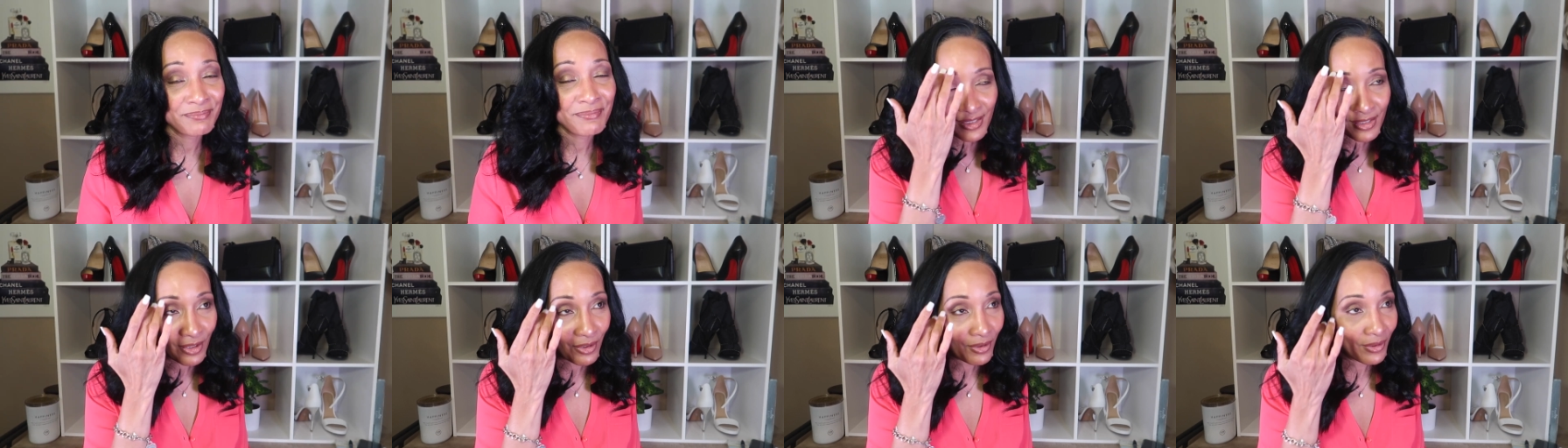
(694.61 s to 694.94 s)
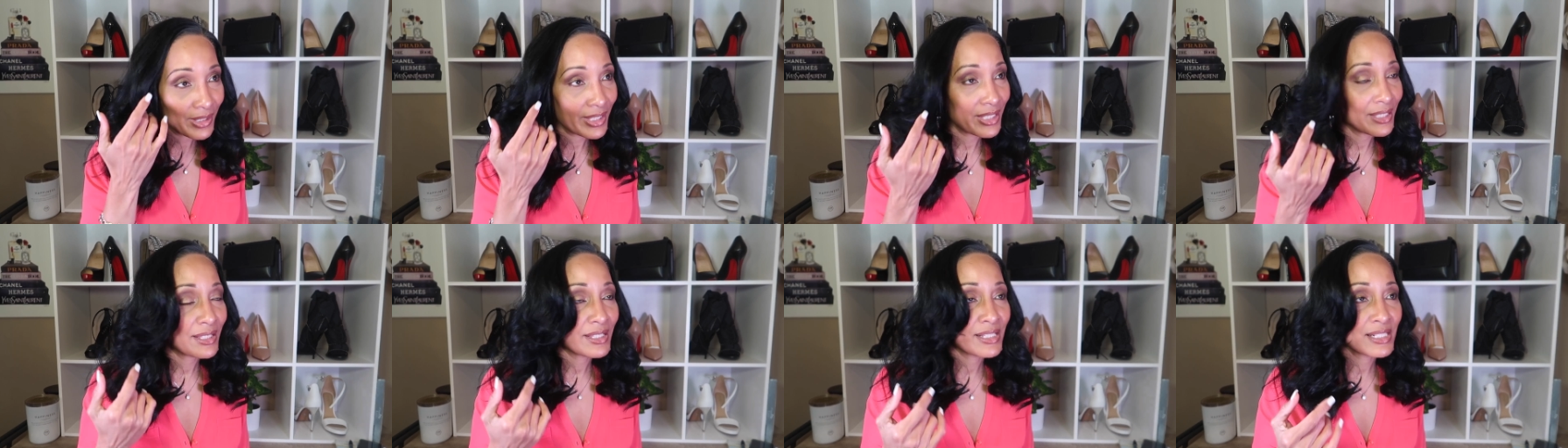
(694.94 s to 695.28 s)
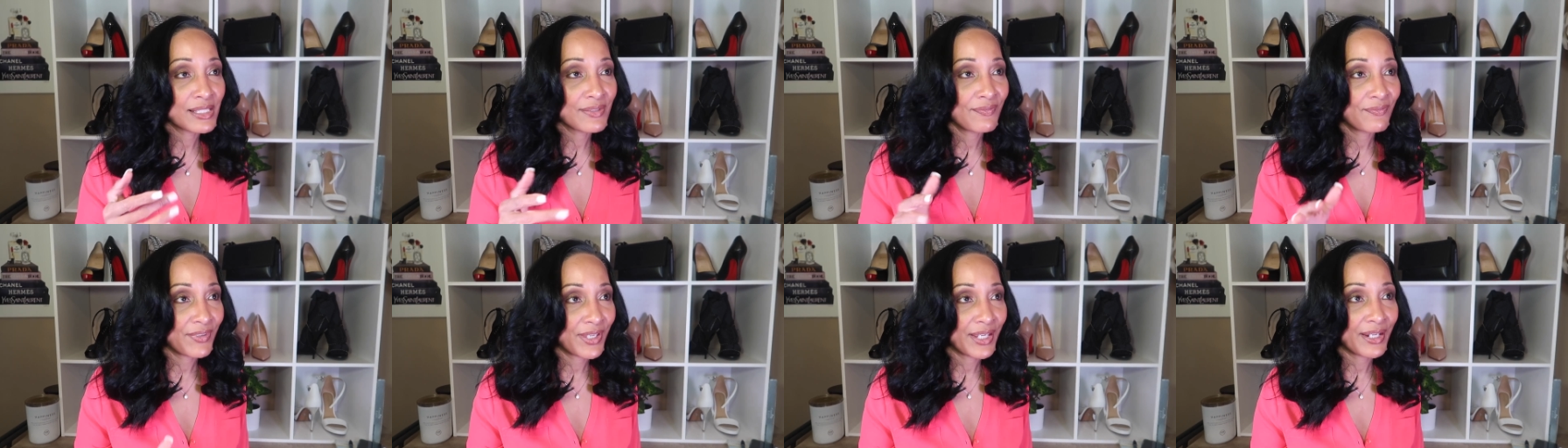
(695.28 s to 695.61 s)
So he is
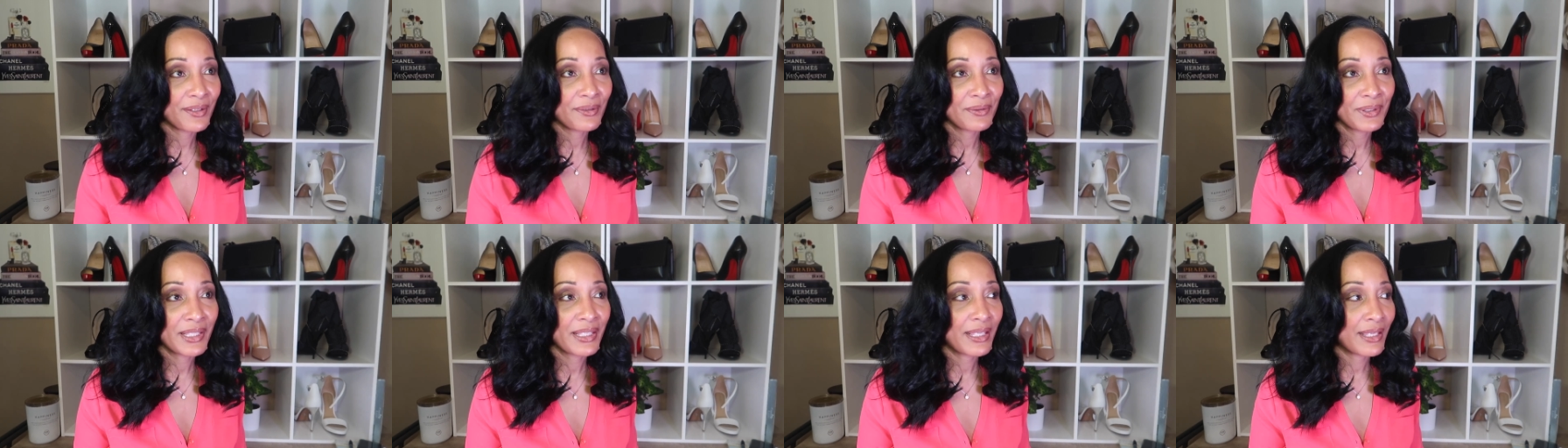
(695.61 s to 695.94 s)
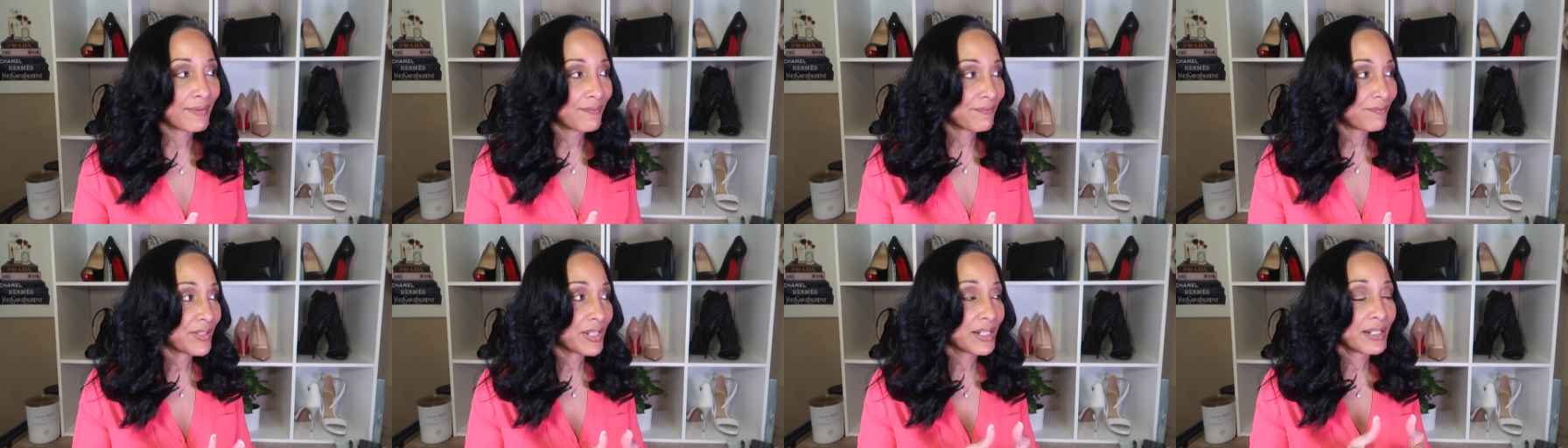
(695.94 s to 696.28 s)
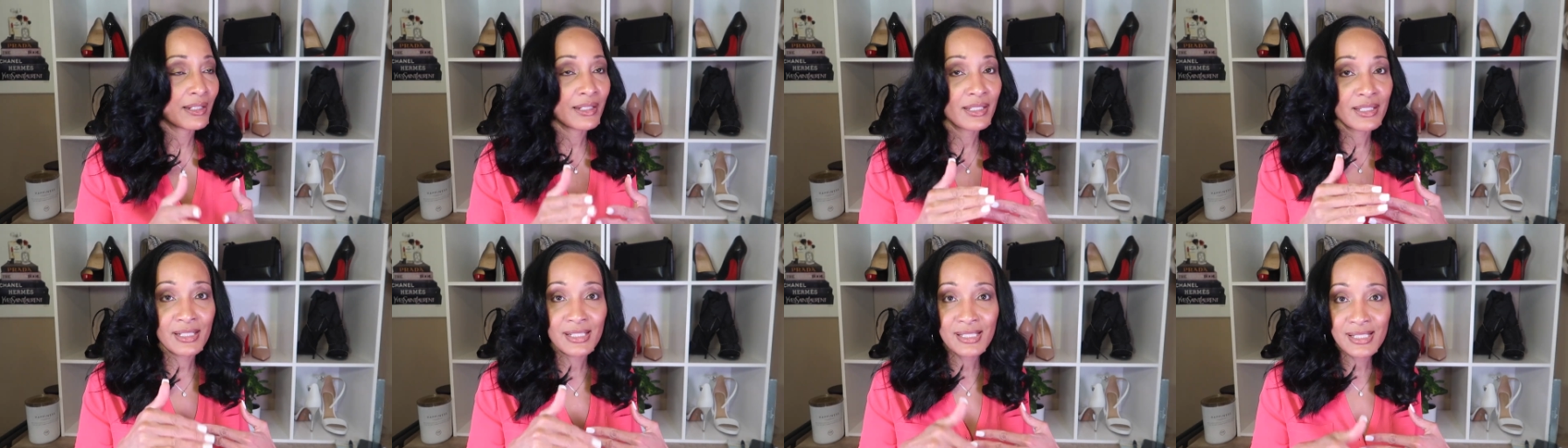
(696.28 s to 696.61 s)
very, if it
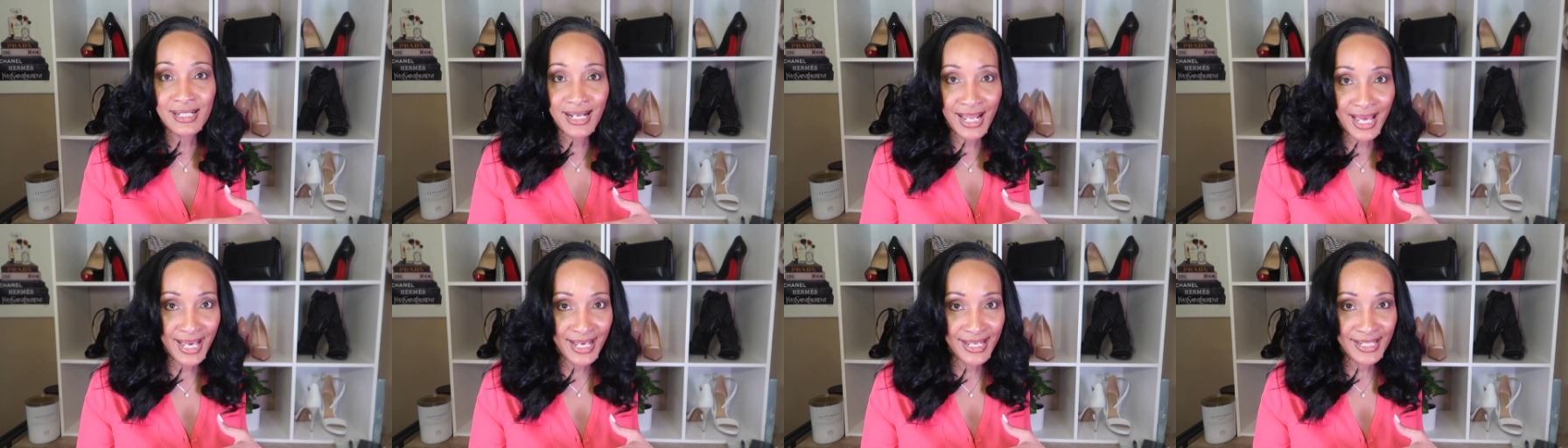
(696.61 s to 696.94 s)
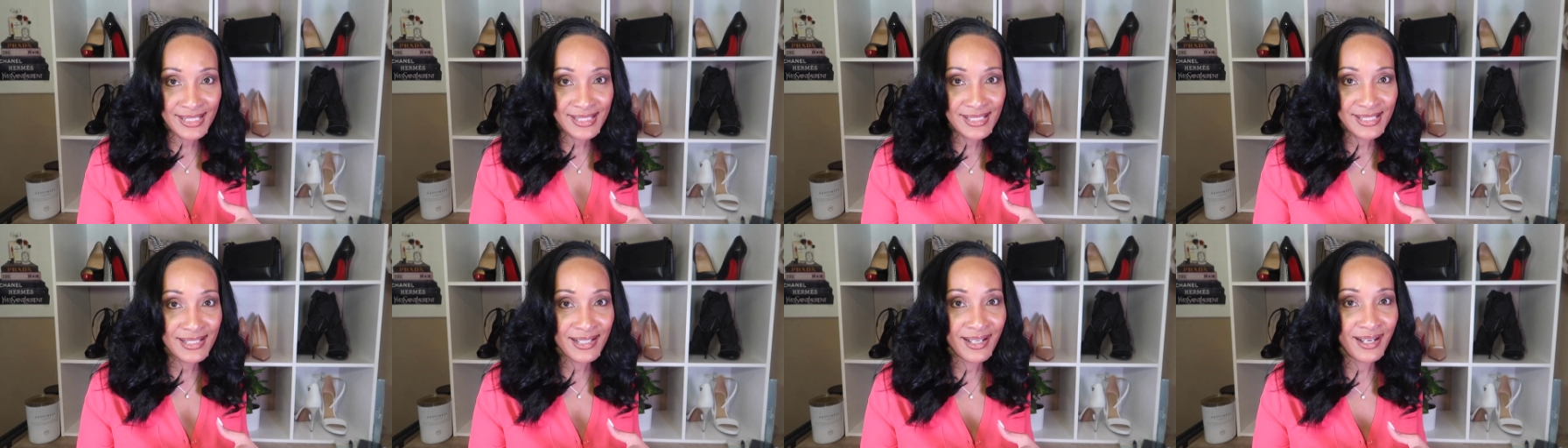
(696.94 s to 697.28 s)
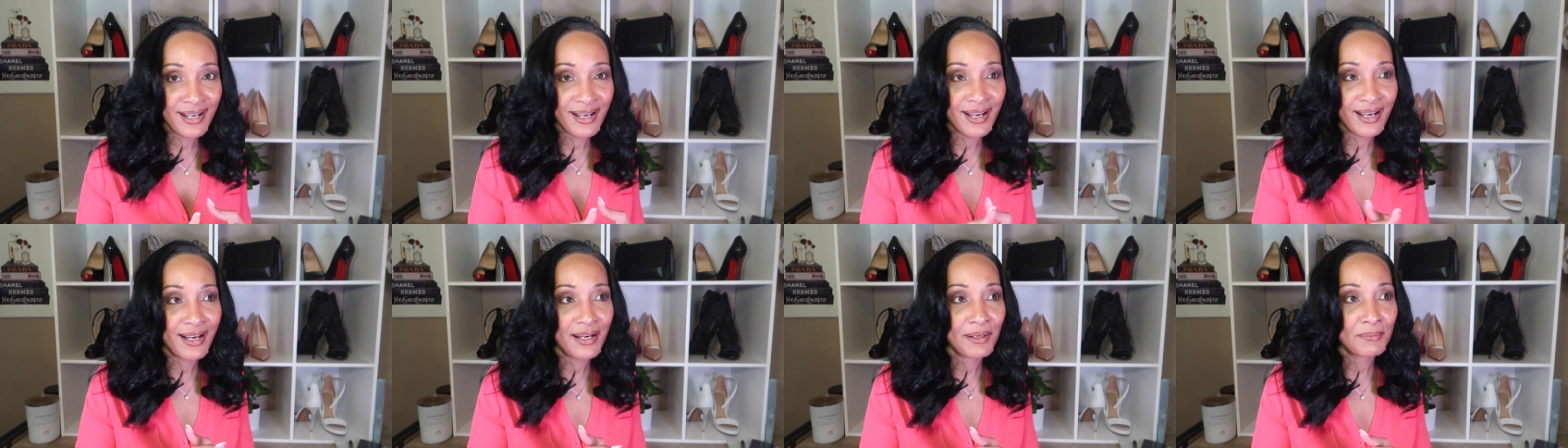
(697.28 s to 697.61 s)
looks nice,
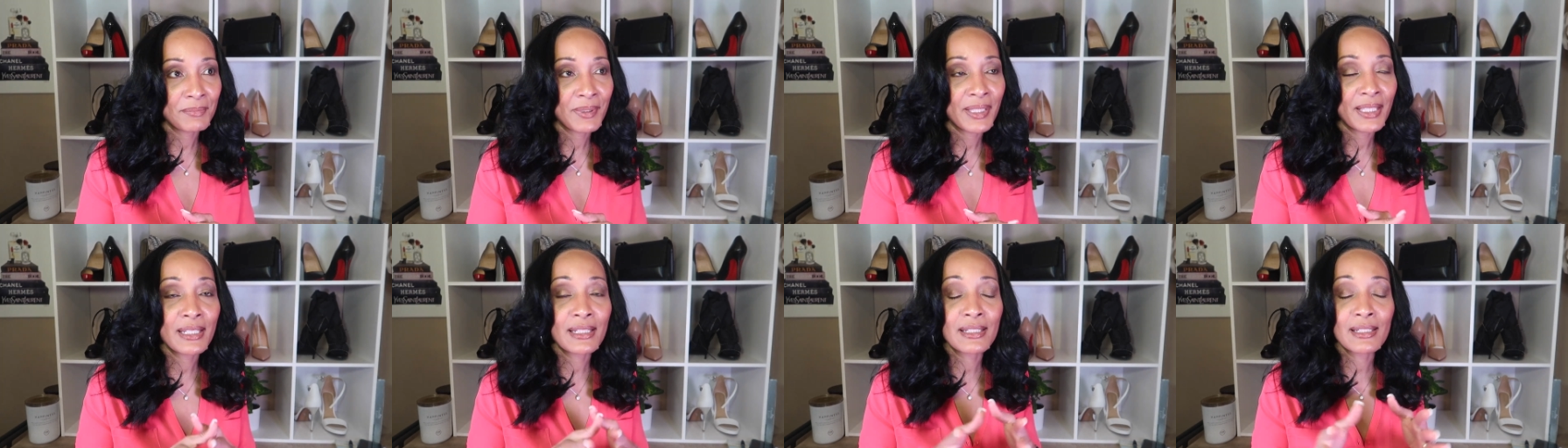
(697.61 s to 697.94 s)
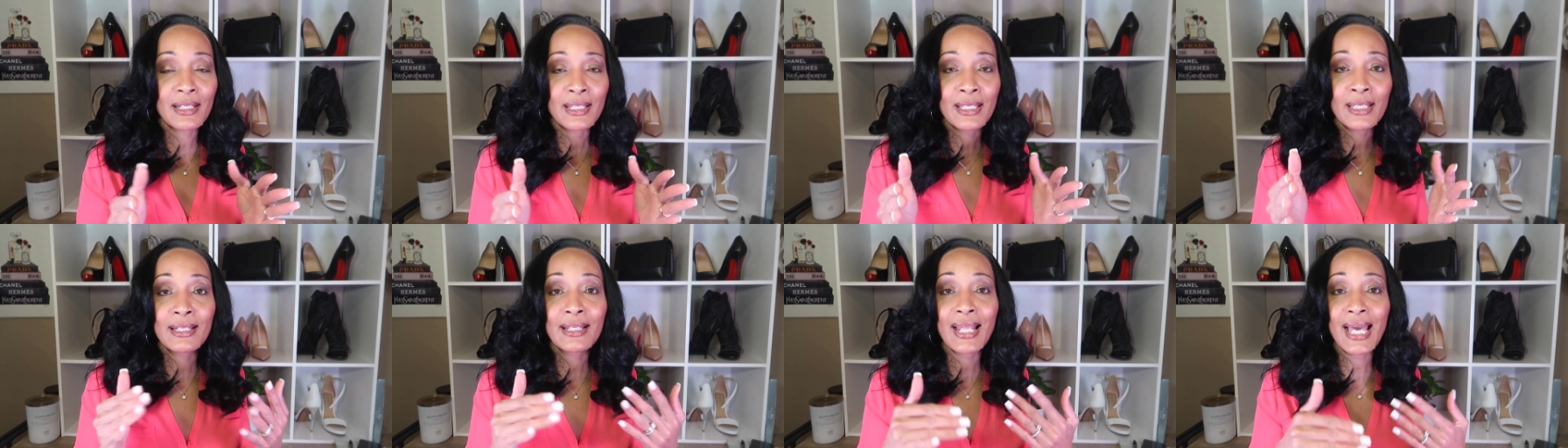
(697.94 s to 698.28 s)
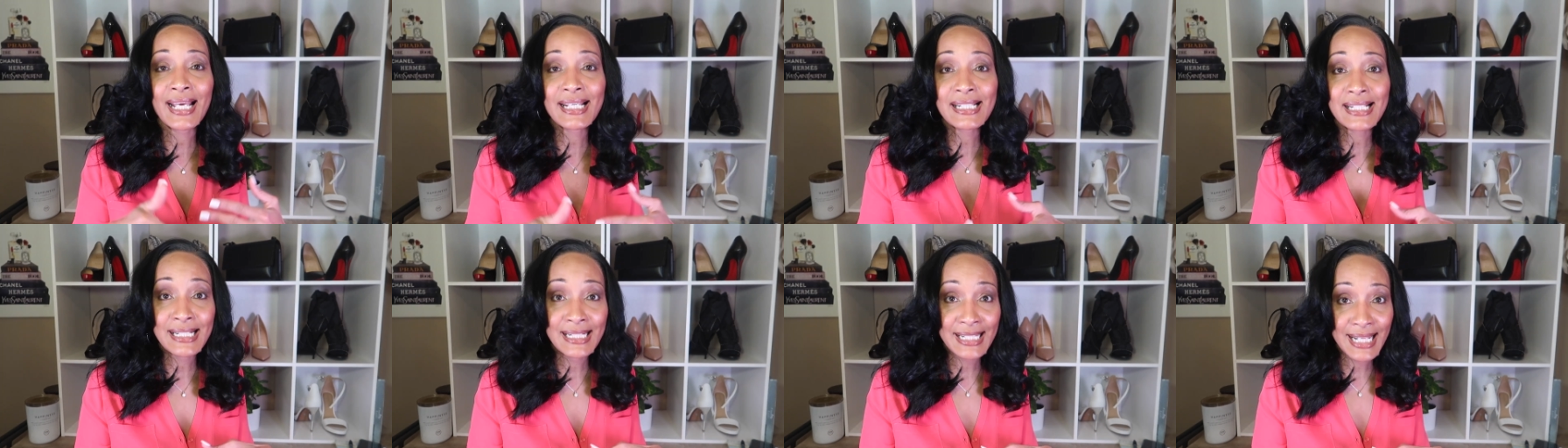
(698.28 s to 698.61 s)
he
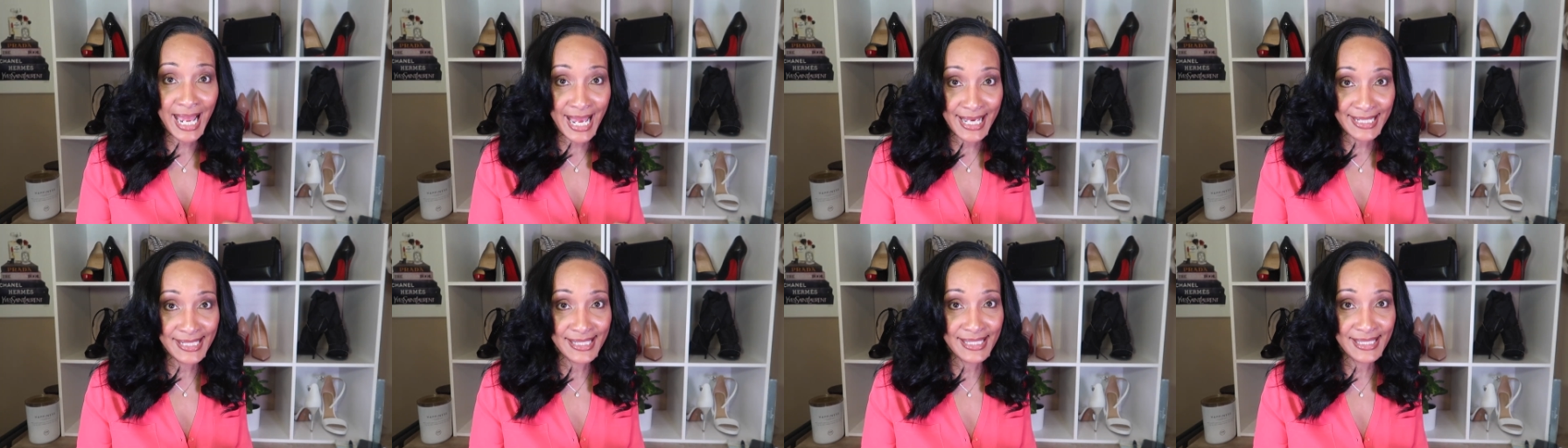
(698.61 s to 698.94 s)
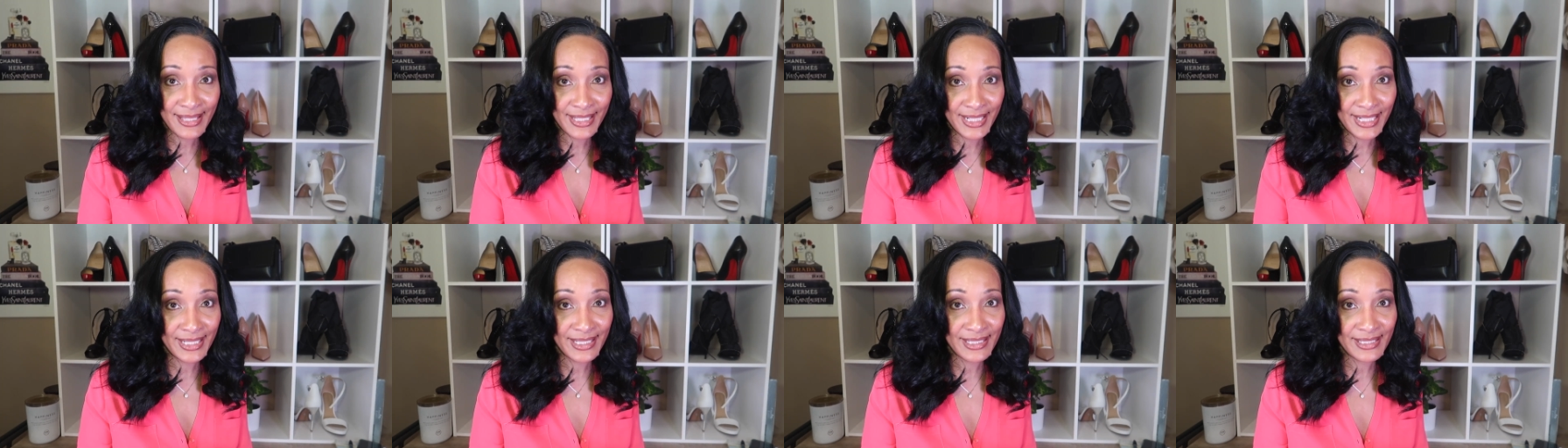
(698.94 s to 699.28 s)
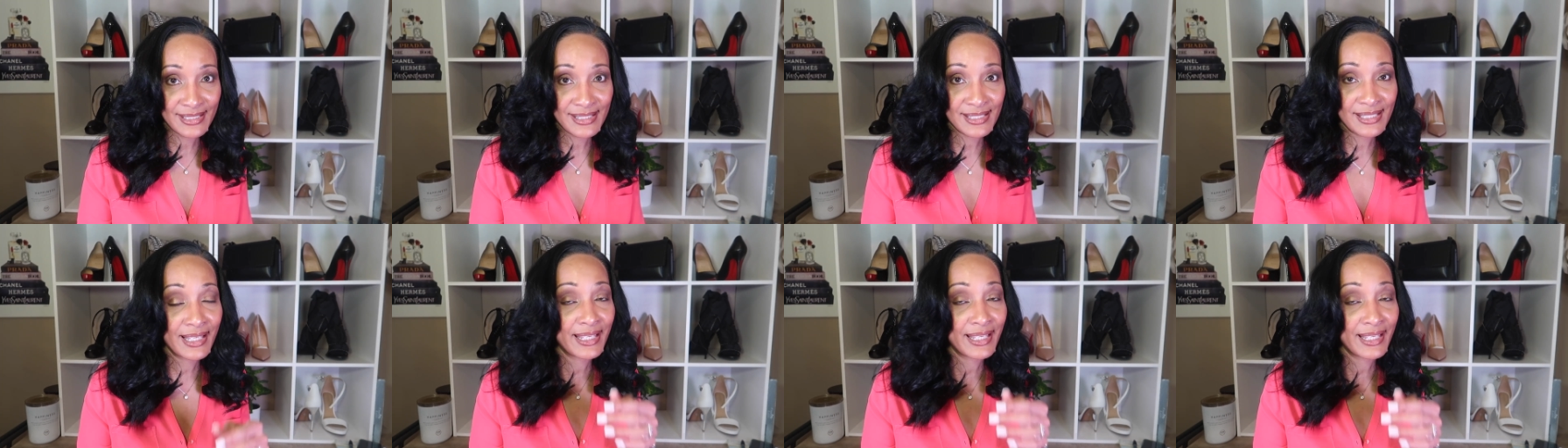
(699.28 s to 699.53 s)
likes nice things.